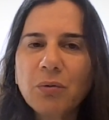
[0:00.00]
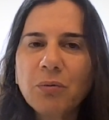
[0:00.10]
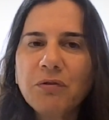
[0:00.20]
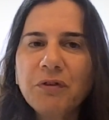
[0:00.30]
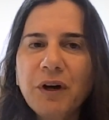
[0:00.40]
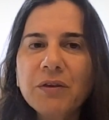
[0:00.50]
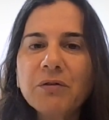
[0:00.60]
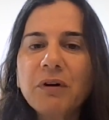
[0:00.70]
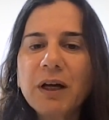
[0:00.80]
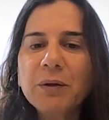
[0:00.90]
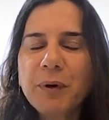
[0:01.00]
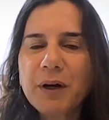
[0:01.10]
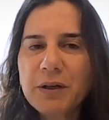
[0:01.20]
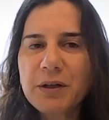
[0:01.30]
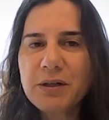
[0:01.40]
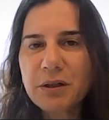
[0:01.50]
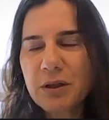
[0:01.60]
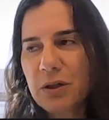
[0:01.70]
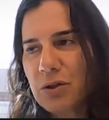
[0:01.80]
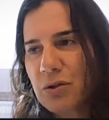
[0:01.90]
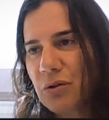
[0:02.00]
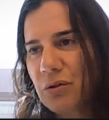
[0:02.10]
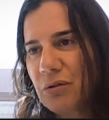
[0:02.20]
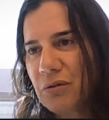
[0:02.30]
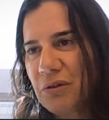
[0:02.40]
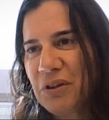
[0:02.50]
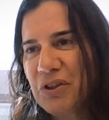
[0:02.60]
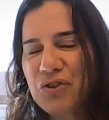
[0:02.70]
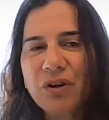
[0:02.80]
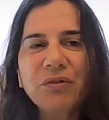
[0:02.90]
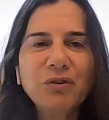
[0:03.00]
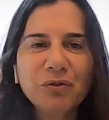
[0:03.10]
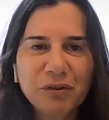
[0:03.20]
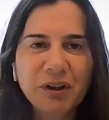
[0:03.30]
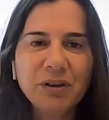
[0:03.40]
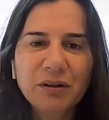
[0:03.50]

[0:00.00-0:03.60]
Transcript: We find the right partners in each territory.